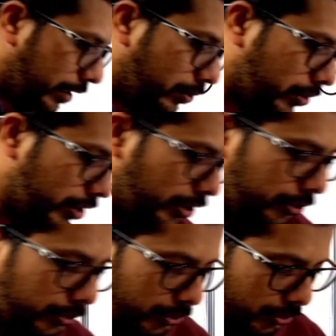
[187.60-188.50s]
a question
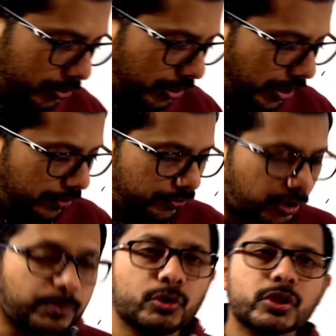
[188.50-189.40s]
to, yeah,
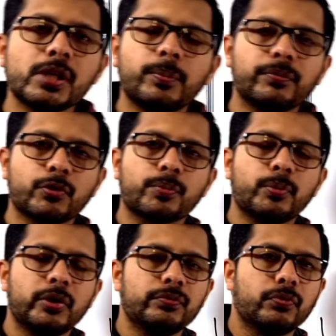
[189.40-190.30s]
for question number
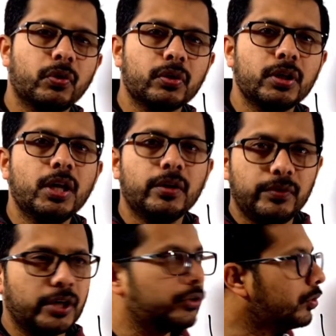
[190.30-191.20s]
4.4,
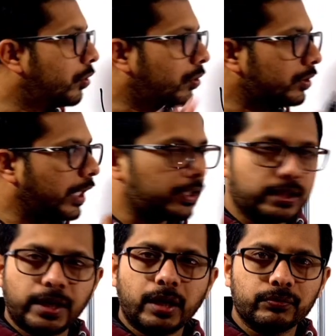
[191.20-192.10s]
we have to draw that
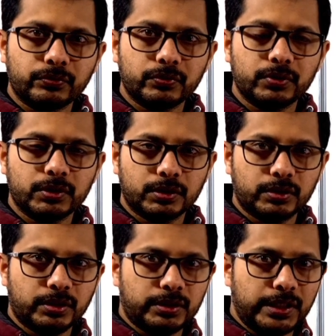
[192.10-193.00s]
graph
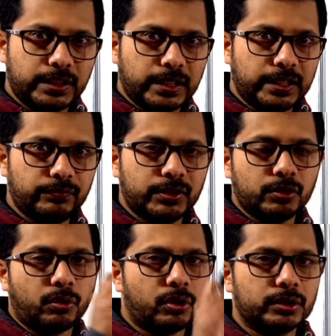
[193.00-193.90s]
neatly with
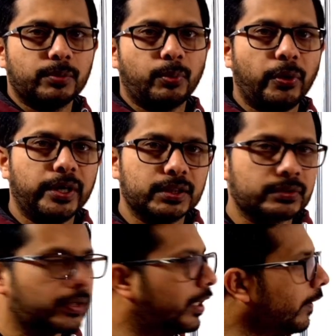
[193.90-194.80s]
all the
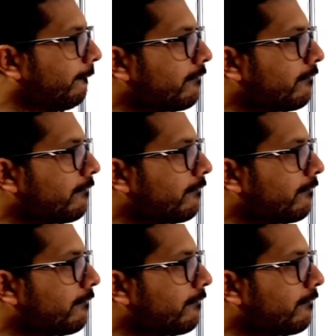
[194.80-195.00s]
points. Okay,